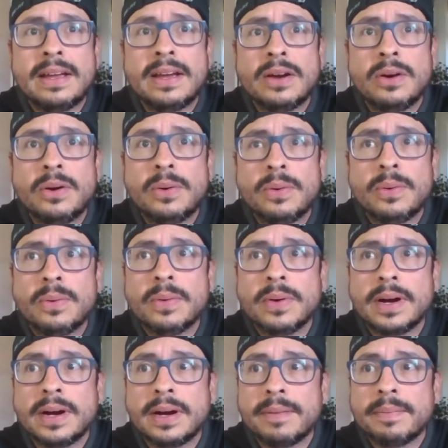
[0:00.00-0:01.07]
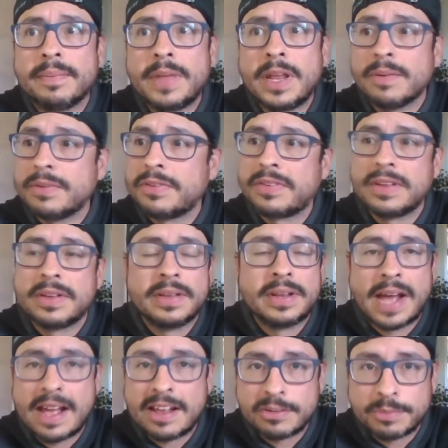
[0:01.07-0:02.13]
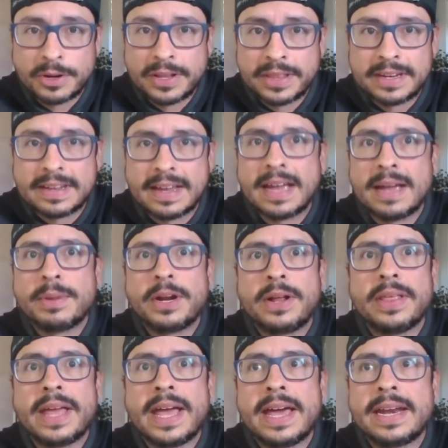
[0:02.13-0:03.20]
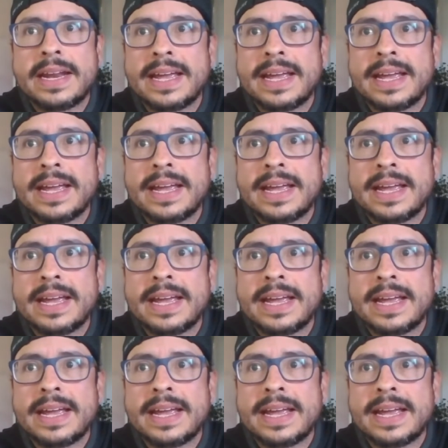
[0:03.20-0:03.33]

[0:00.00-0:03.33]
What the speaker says: who was still in the hospital at the time and all that.